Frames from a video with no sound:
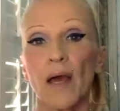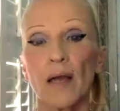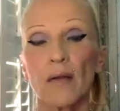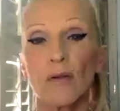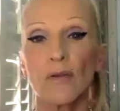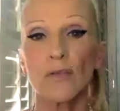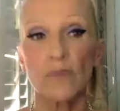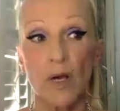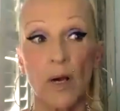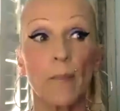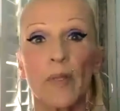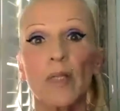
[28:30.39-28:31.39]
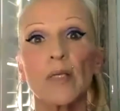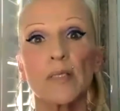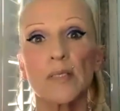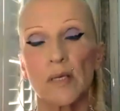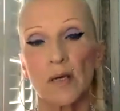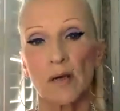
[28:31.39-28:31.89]
lots of companies
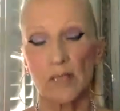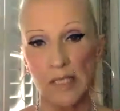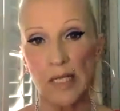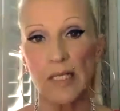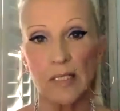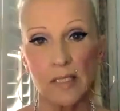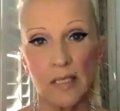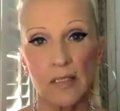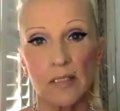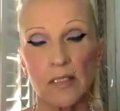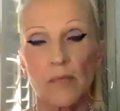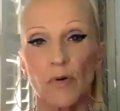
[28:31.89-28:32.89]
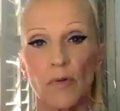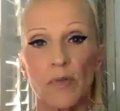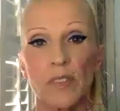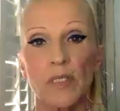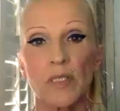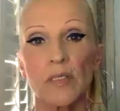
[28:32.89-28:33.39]
that are selling tenanted
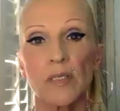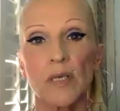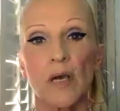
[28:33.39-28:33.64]
properties